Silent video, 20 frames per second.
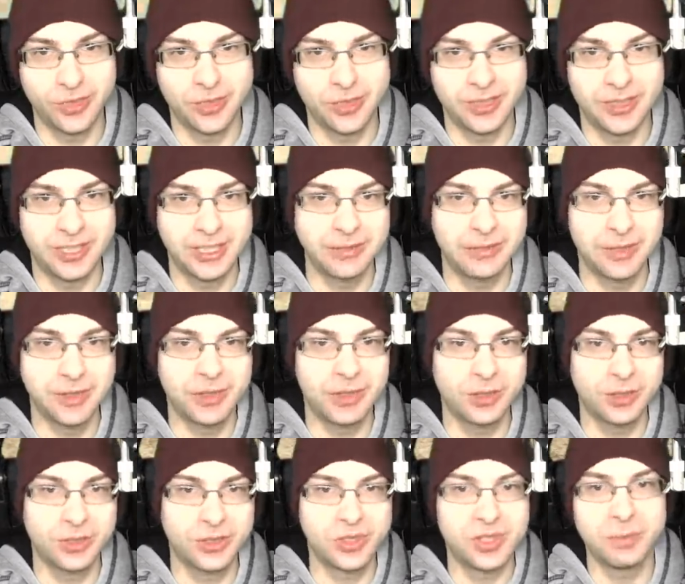it. Even
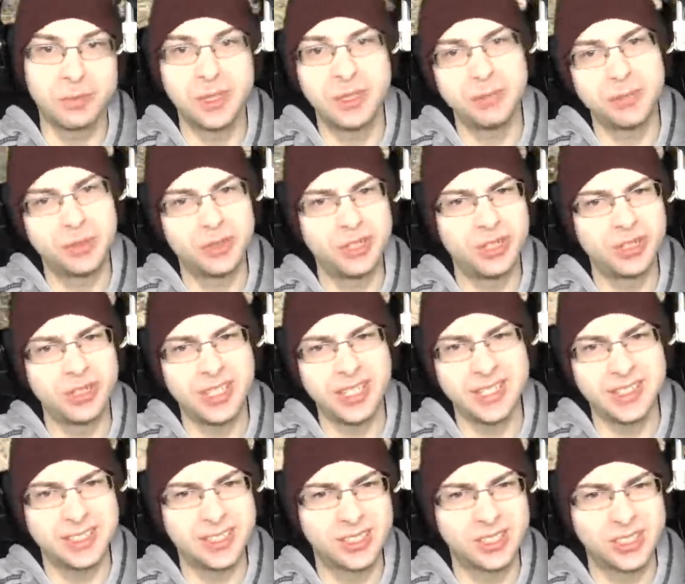though some people don't like the